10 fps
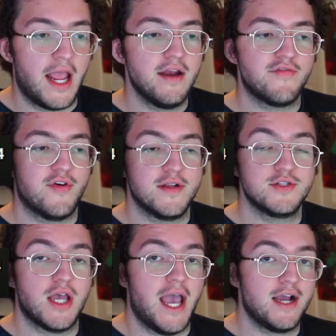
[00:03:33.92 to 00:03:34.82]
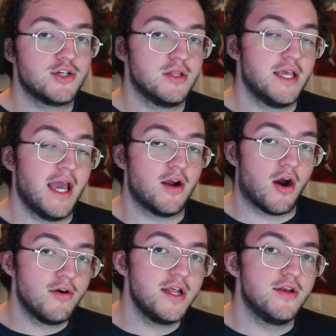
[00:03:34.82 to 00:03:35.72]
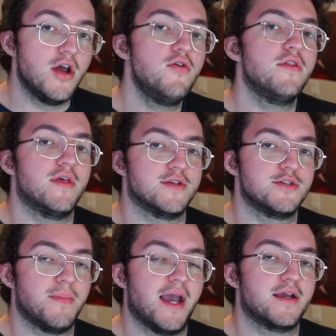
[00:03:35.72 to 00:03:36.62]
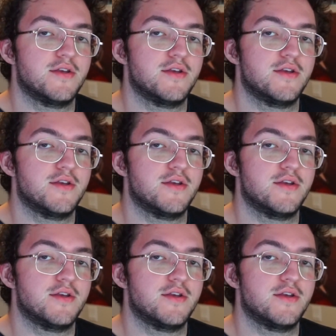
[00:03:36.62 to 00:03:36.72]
Anna Vrins actually had already known this back in